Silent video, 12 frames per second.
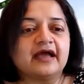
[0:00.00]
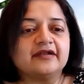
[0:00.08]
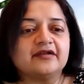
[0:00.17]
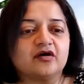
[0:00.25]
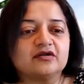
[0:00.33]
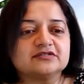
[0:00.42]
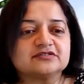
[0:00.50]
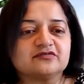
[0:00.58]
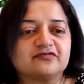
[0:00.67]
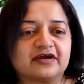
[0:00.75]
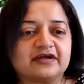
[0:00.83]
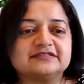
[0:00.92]
And
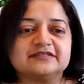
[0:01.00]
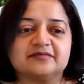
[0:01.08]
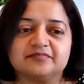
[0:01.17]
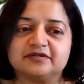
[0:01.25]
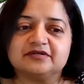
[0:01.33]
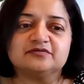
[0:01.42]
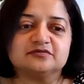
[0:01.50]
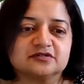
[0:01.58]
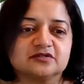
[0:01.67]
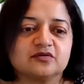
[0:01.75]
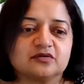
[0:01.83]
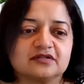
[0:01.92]
also find somebody
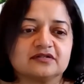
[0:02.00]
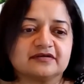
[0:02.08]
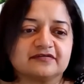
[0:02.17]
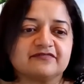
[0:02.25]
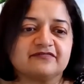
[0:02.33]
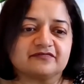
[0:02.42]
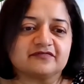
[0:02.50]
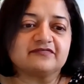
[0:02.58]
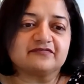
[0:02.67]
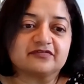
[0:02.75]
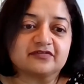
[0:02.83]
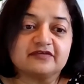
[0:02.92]
who's local
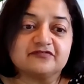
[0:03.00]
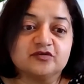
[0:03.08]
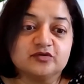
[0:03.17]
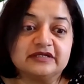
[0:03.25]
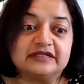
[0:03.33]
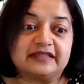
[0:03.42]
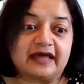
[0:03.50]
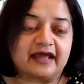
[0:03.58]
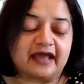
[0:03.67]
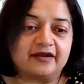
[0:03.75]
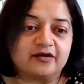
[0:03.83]
if you need that.